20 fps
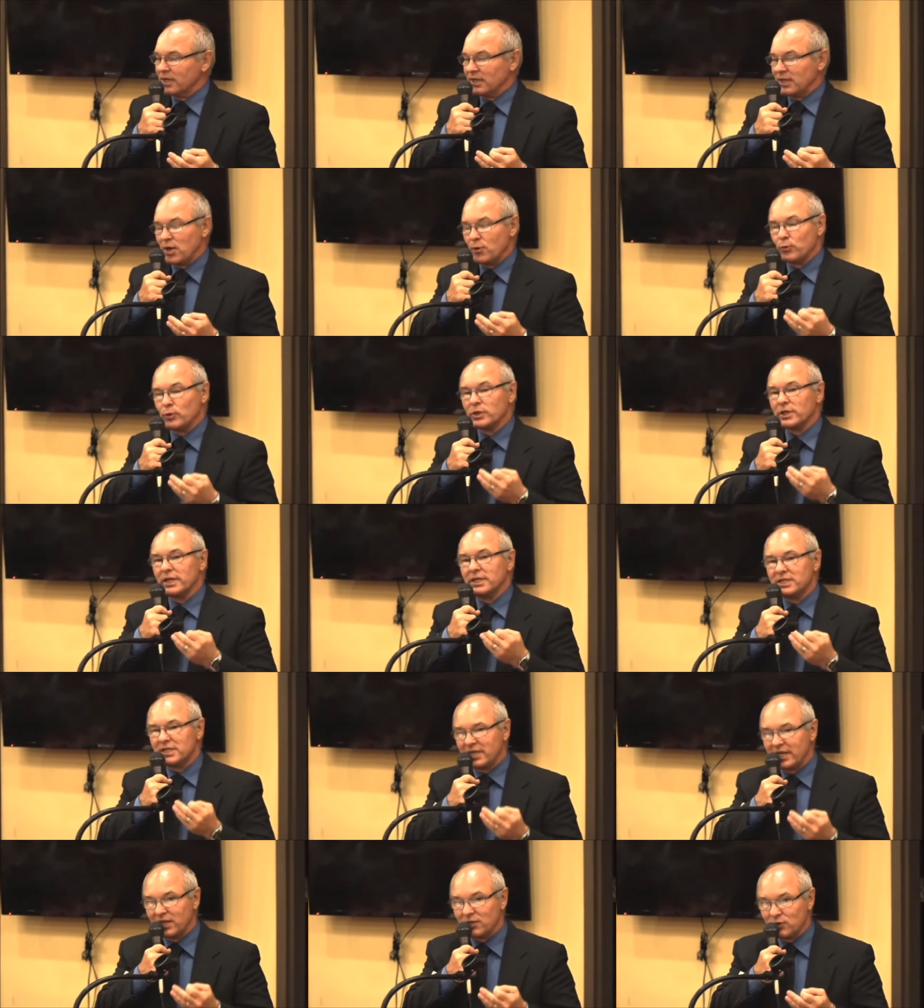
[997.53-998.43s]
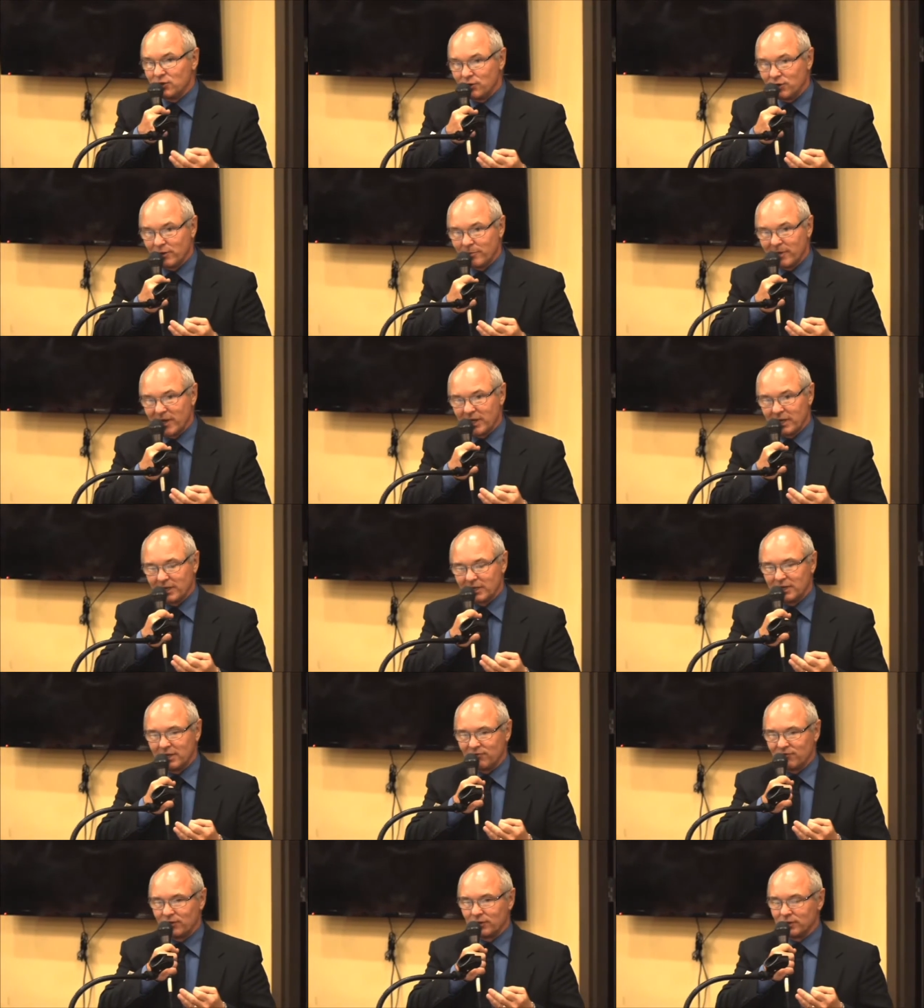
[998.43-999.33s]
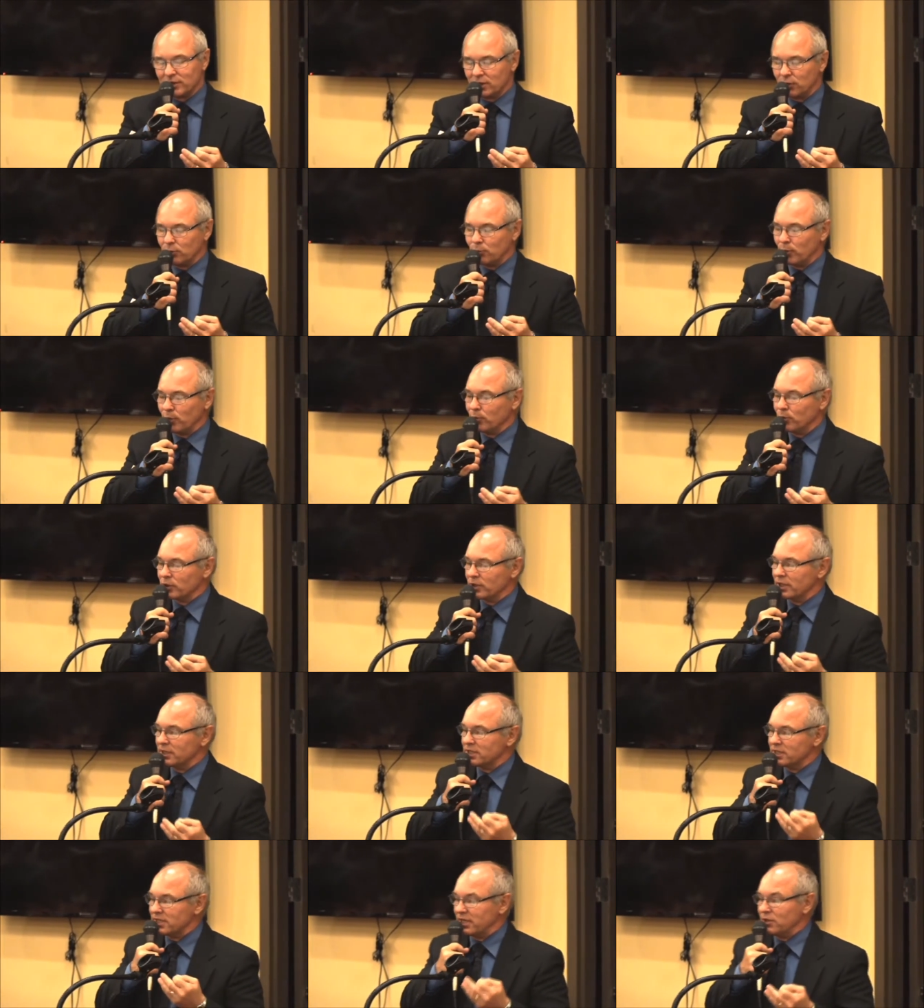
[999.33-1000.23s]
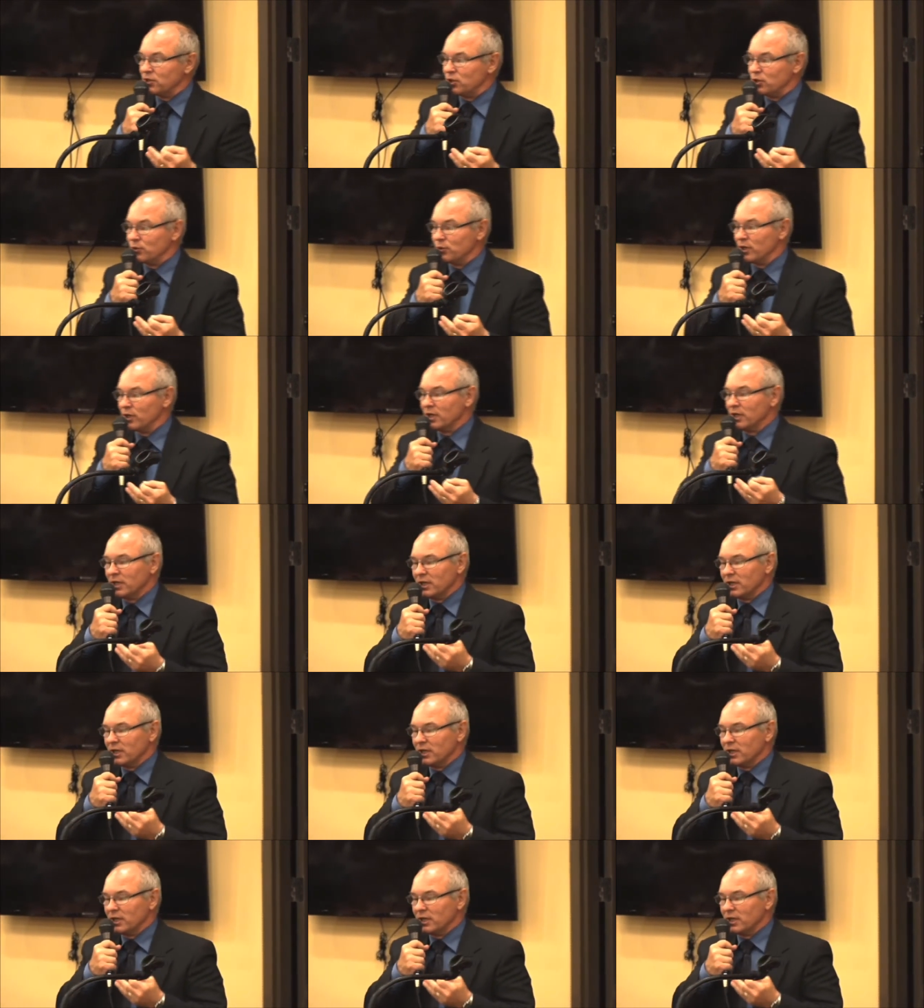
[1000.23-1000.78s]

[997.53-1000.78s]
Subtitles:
They will continue to make a difference, and we will continue